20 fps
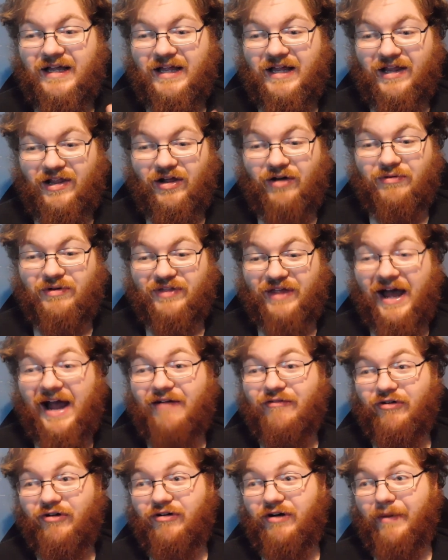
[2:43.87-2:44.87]
Along with
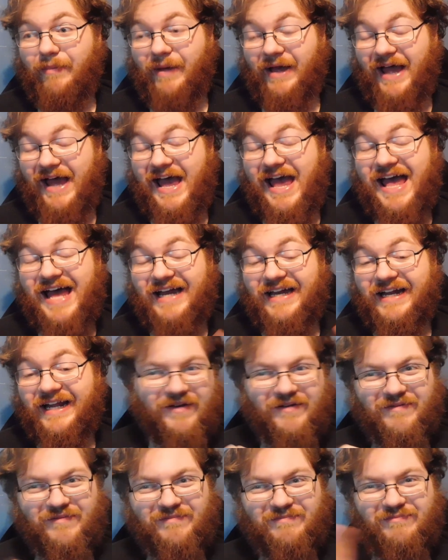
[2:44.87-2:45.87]
Iroh up ahead.
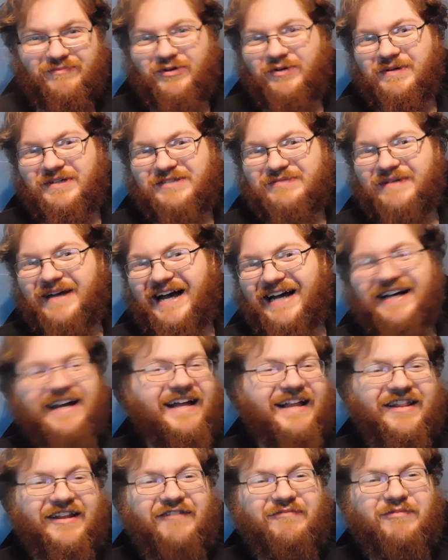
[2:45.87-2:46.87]
Bumi's back. I
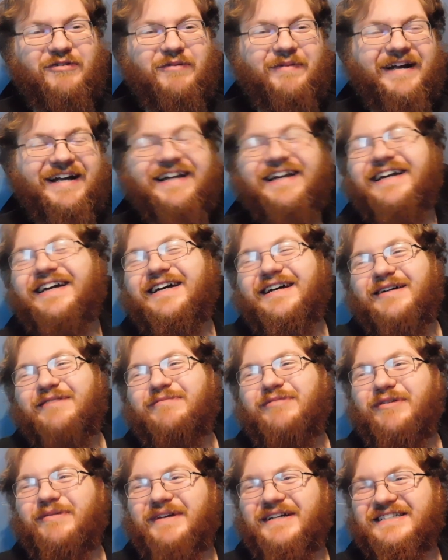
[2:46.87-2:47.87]
love Bumi.
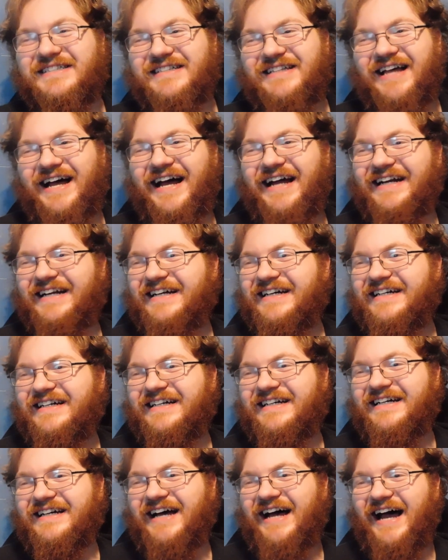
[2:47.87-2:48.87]
Bumi's line.
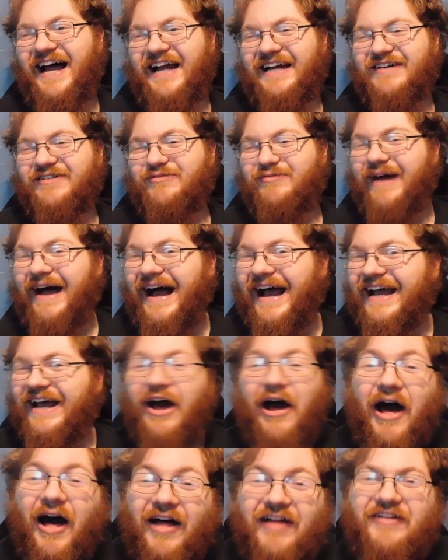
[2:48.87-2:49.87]
Why,
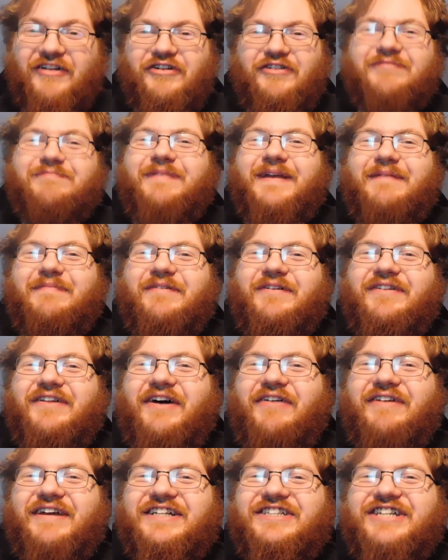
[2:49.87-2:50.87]
all old people
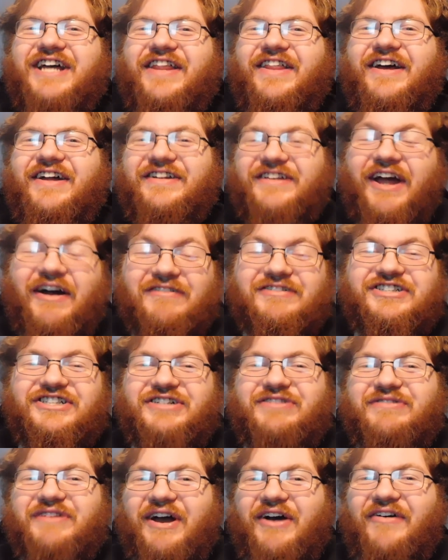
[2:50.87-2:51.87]
know each other. Don't
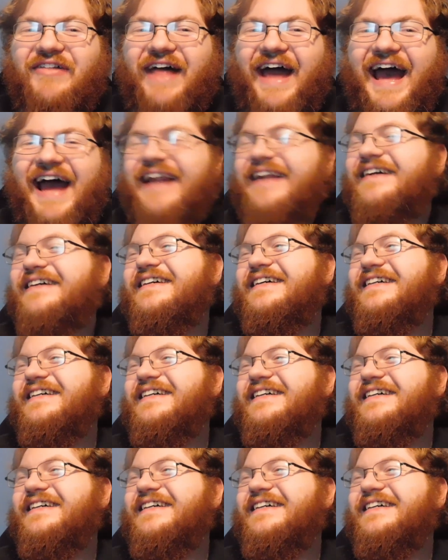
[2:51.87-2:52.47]
you know that?